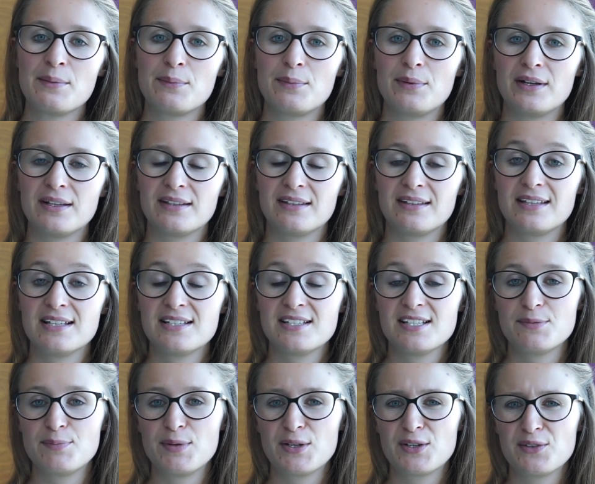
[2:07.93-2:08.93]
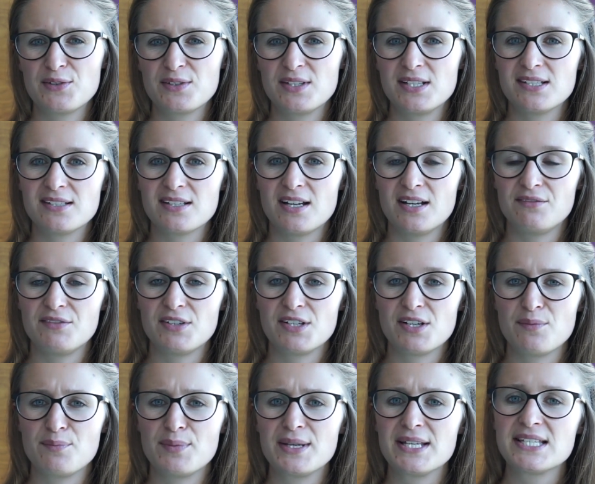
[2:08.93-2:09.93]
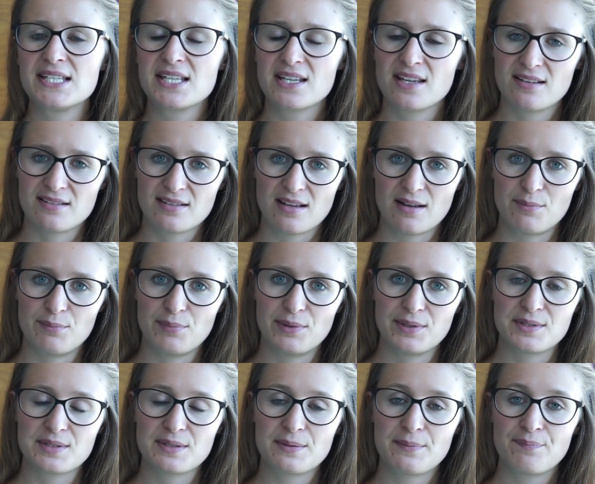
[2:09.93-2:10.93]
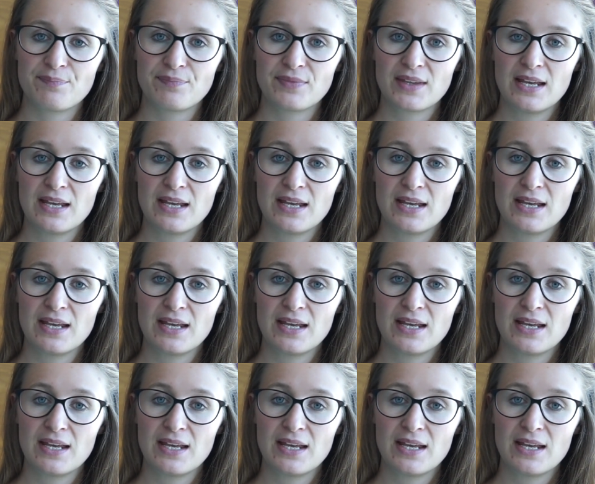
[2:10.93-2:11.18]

but this is because these are very basic examples.